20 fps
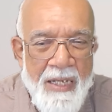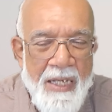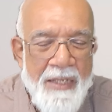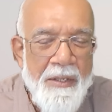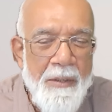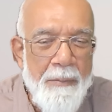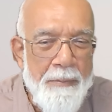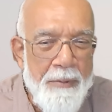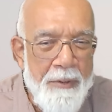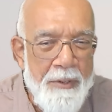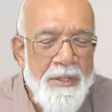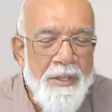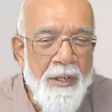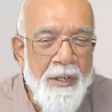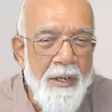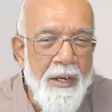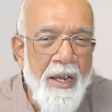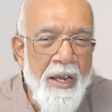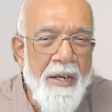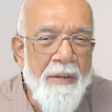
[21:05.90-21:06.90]
at the
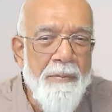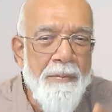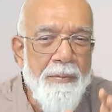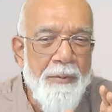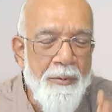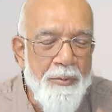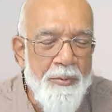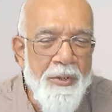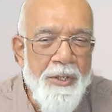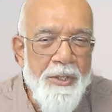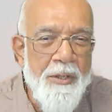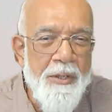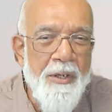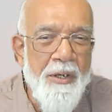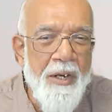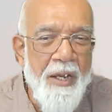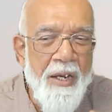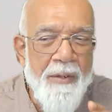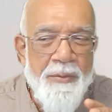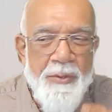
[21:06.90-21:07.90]
personal life
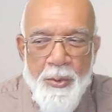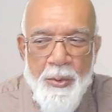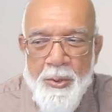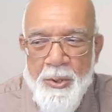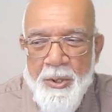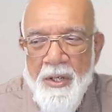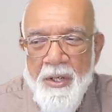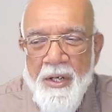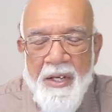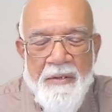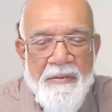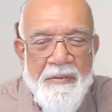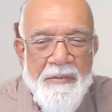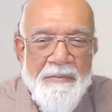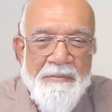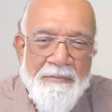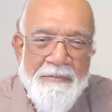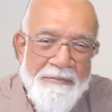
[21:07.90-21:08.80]
professional life social life